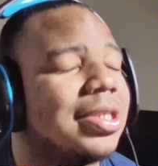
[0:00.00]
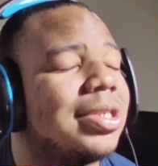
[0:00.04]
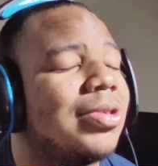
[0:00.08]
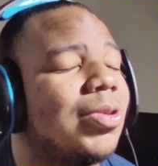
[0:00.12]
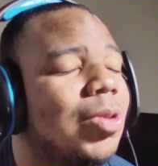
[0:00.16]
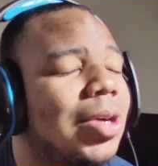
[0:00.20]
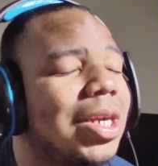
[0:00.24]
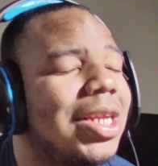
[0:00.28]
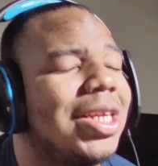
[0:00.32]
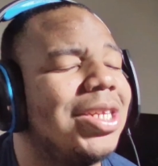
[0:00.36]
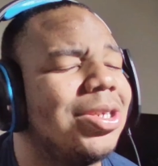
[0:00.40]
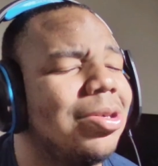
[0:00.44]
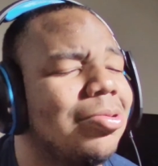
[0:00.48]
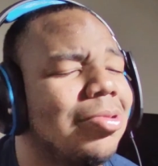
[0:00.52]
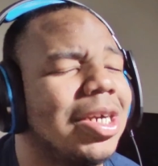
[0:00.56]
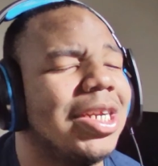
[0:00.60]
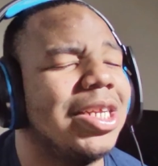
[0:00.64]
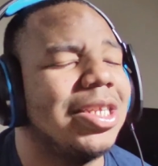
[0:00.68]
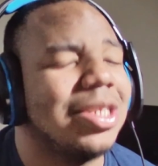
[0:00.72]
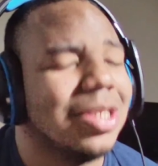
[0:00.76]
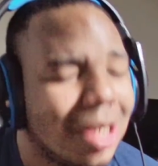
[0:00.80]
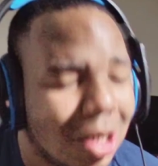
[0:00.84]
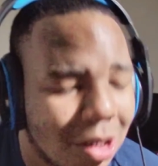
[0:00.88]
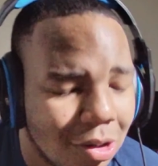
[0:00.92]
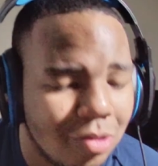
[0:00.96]
twenty
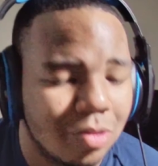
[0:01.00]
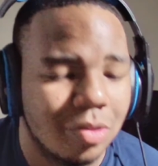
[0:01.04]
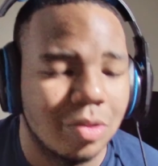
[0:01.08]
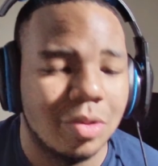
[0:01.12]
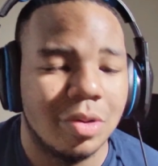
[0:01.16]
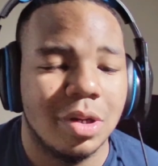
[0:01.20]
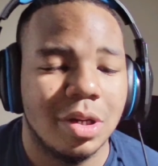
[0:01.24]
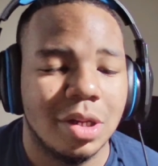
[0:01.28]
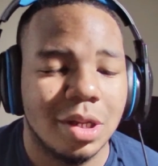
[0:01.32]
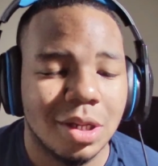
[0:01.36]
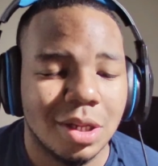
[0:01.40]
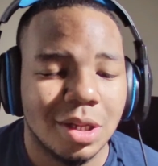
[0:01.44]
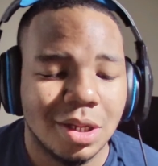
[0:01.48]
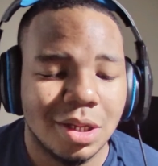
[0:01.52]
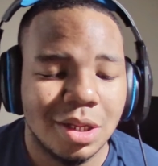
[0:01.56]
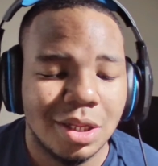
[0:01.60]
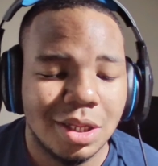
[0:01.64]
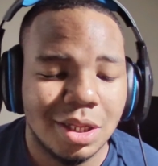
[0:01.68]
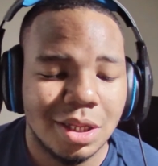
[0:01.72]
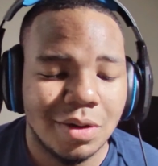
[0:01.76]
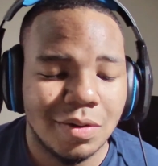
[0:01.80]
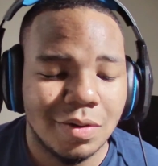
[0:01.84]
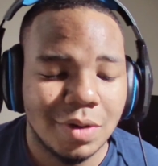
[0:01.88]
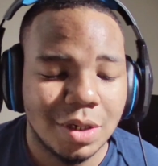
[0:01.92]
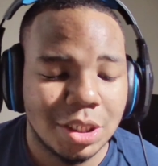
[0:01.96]
twenty-two.
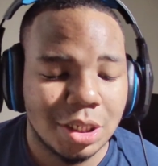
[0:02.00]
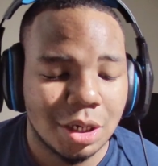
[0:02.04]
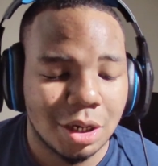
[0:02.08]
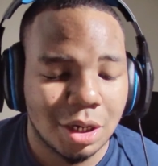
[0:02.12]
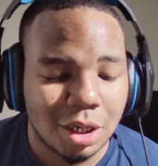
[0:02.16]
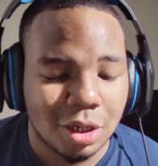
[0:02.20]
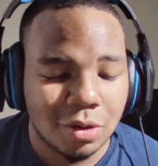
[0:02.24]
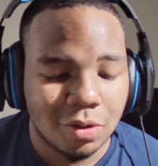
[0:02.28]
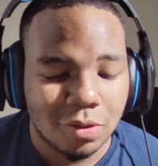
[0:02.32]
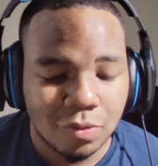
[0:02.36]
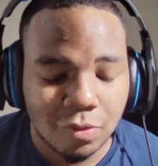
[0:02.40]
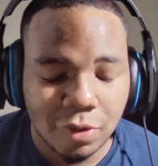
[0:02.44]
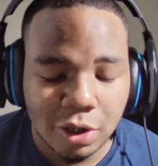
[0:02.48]
We trying to,